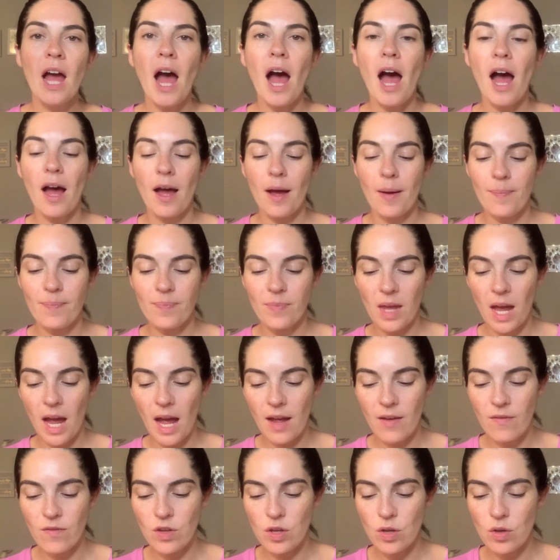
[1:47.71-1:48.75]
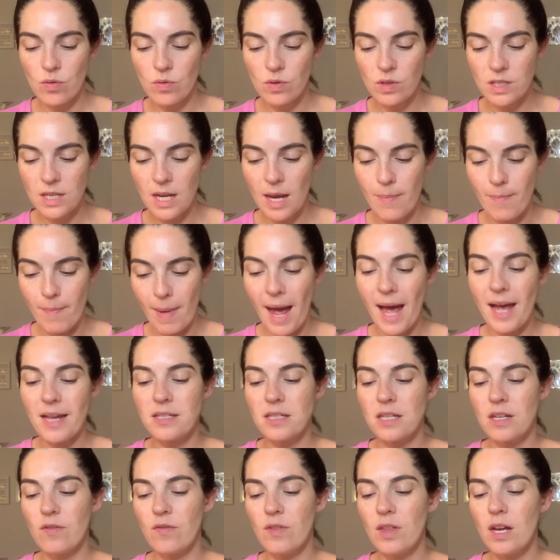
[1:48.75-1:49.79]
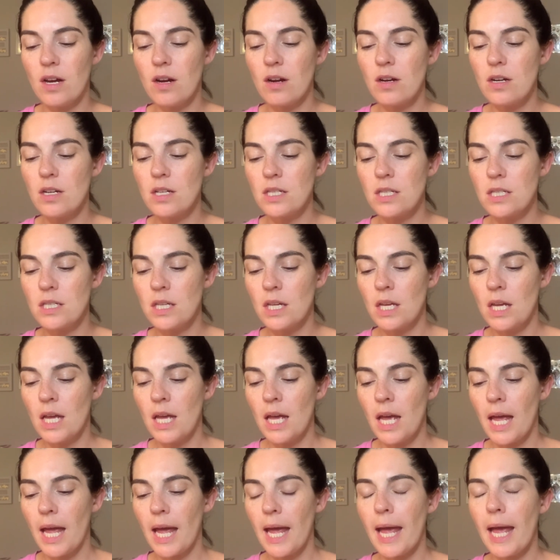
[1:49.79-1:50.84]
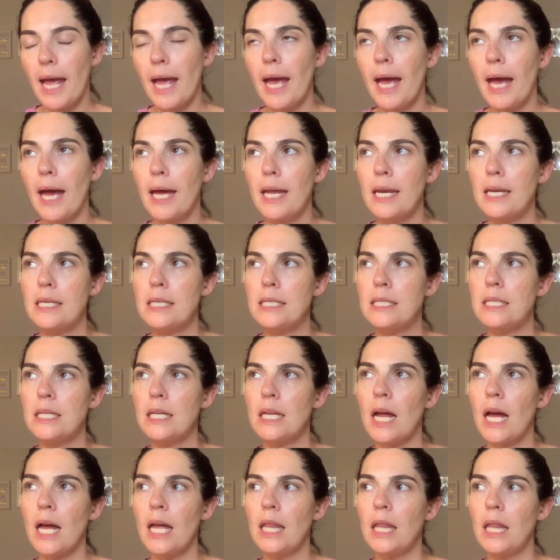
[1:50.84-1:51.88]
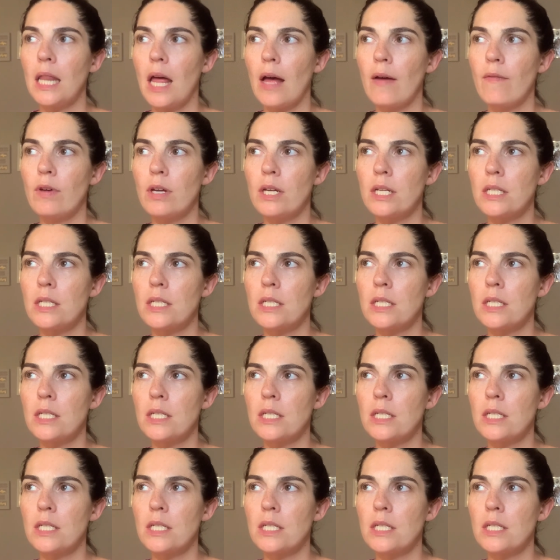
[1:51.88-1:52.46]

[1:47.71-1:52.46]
I've used a mask of theirs, and did I love it?